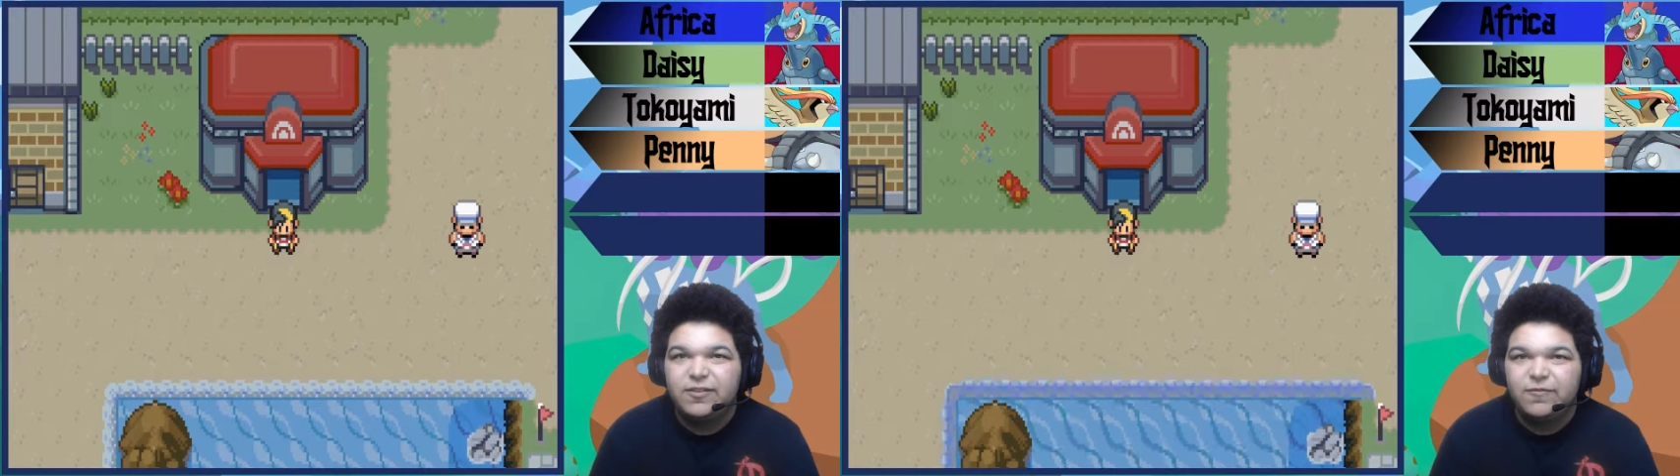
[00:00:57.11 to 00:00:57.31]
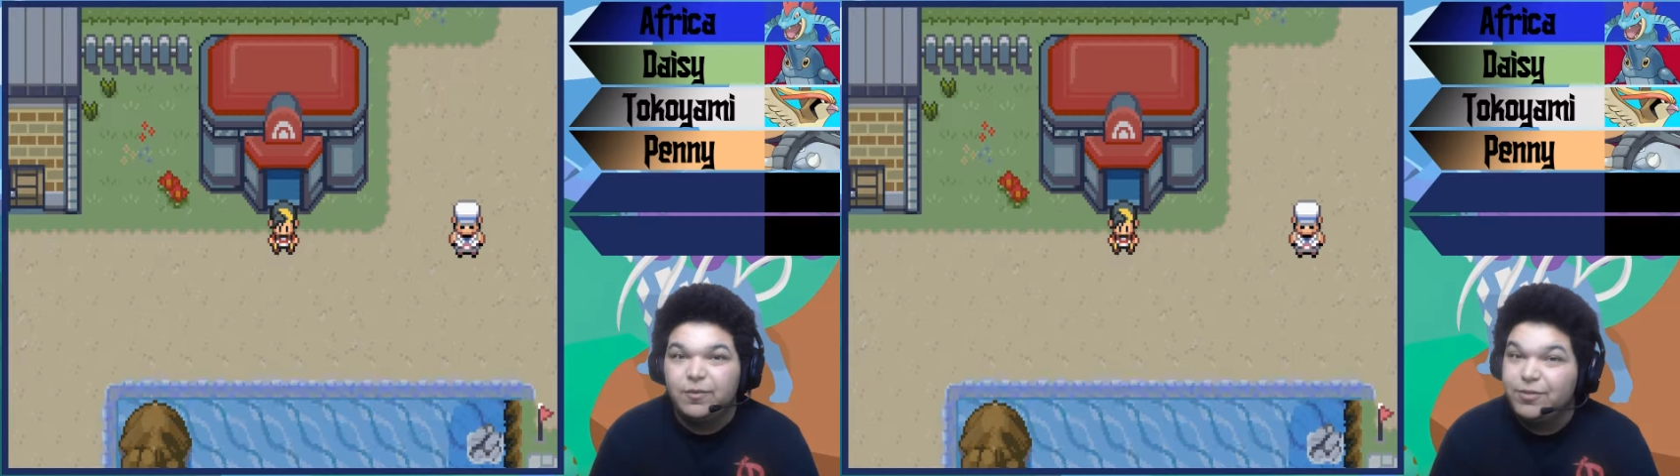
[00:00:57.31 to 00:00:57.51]

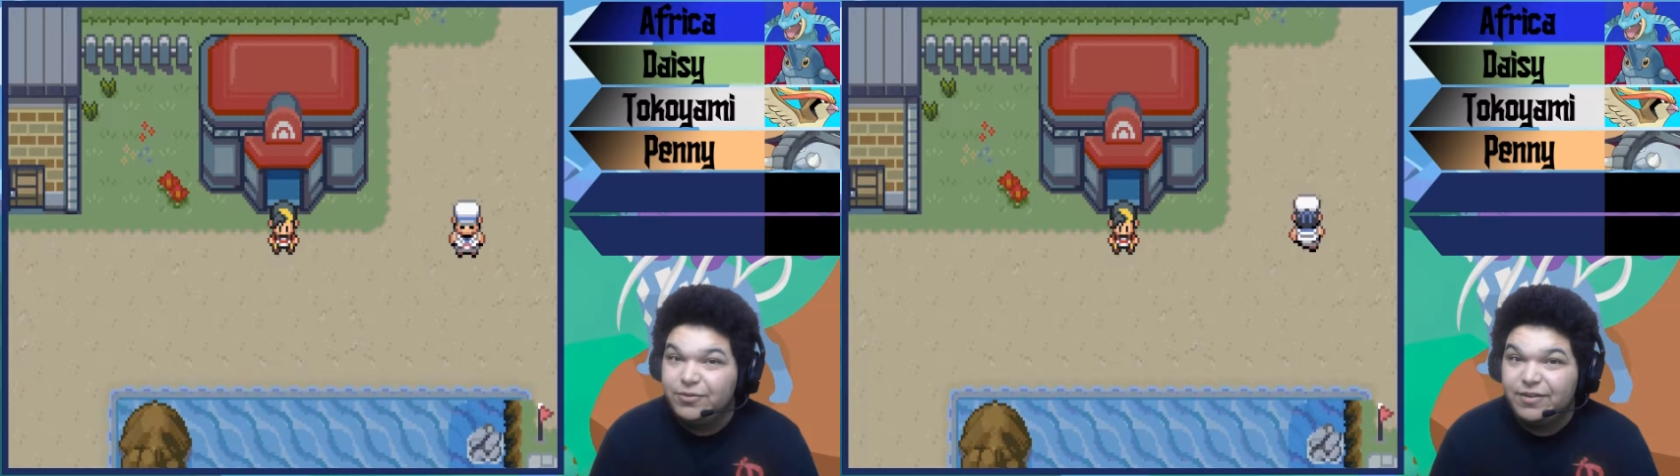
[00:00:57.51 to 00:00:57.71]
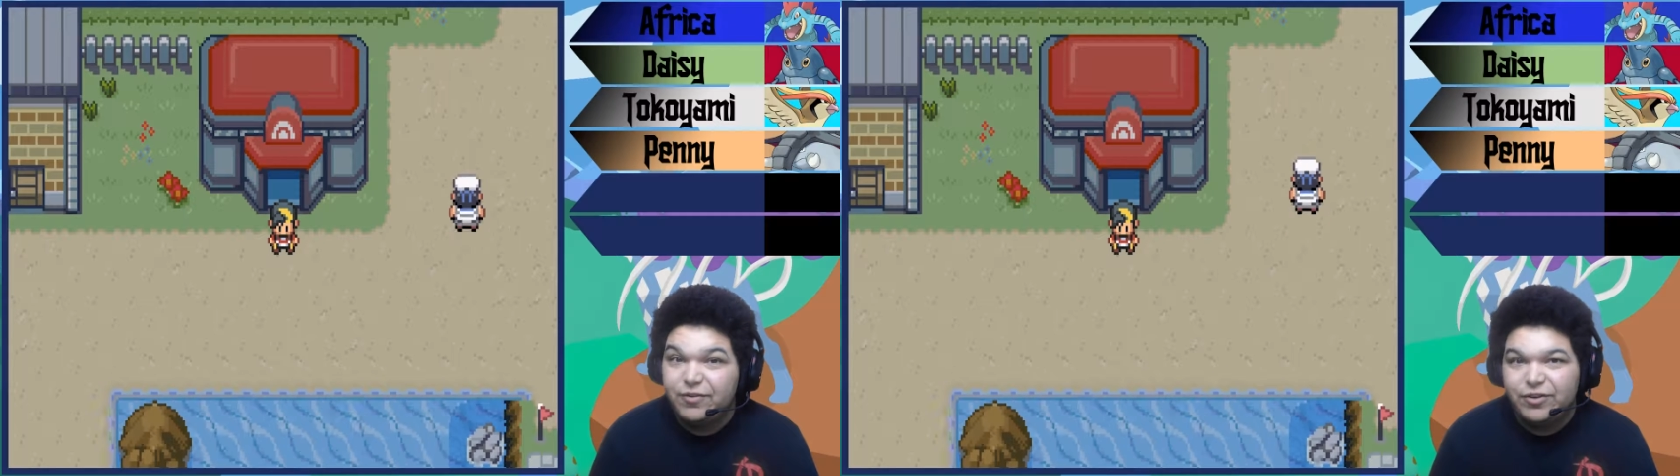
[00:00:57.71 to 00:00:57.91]
from two
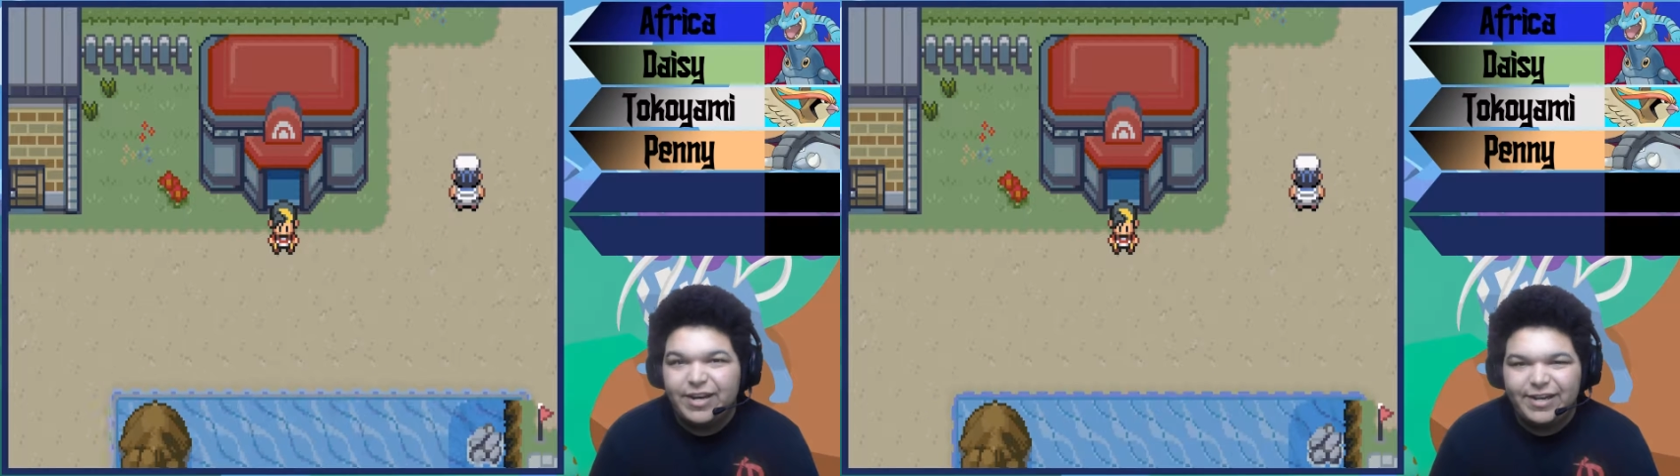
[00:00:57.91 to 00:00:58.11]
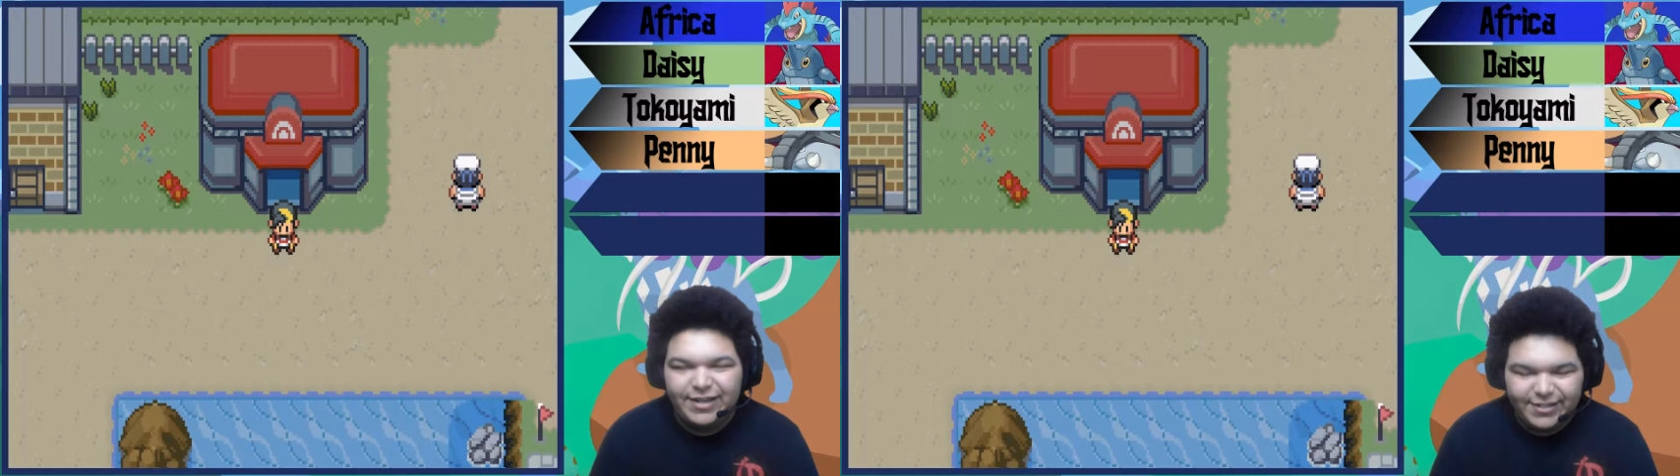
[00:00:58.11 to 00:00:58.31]
different
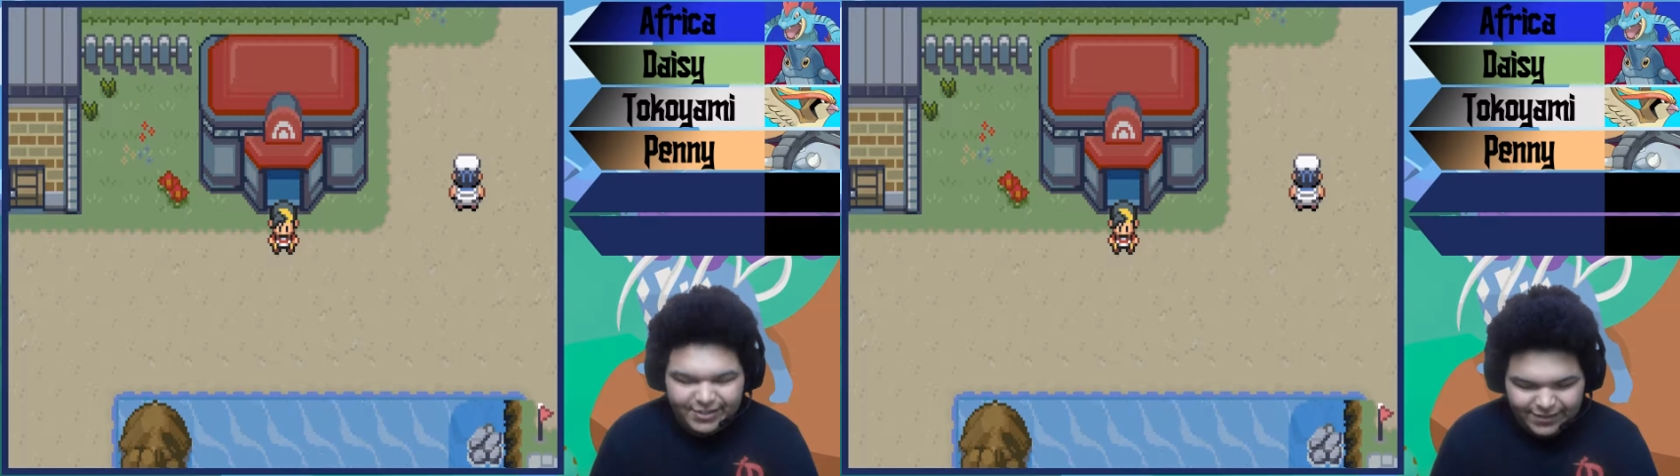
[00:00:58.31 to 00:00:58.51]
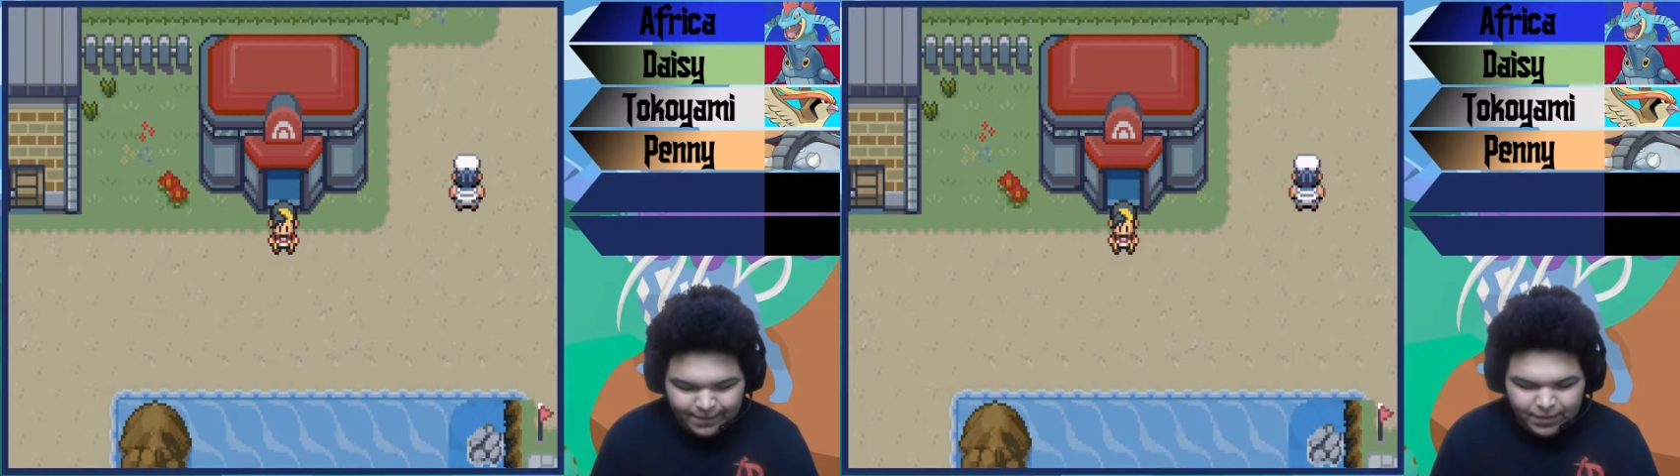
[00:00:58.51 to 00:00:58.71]
Dragonites,